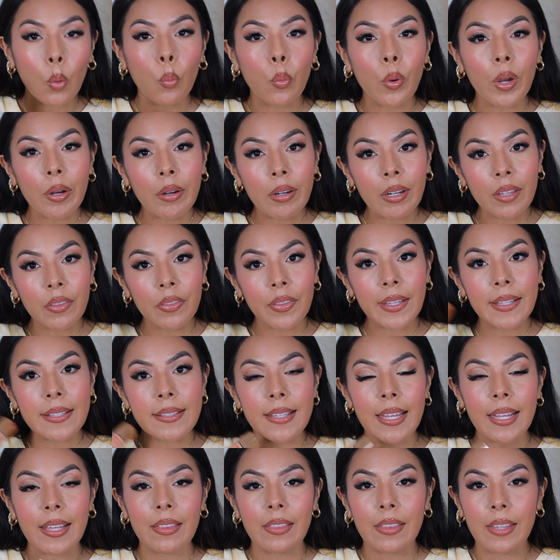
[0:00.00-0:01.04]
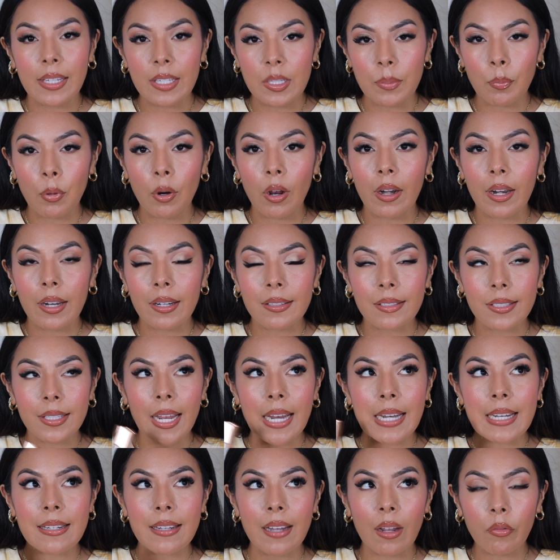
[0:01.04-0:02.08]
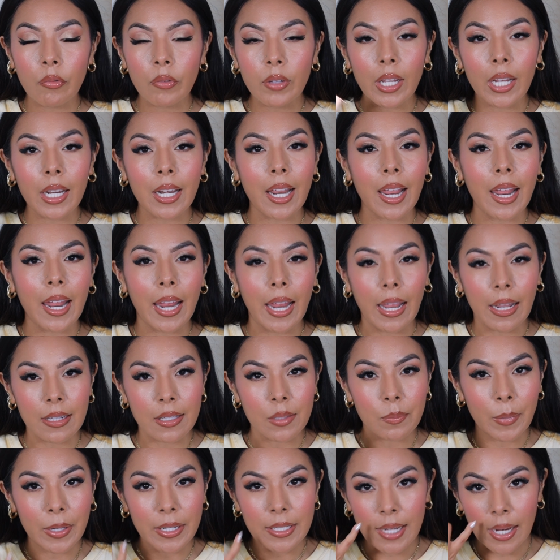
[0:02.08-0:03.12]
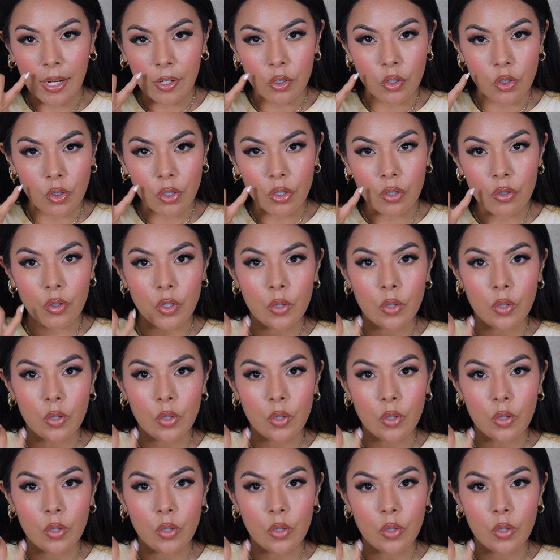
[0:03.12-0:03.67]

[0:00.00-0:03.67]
Wearing things like these products can definitely enhance my texture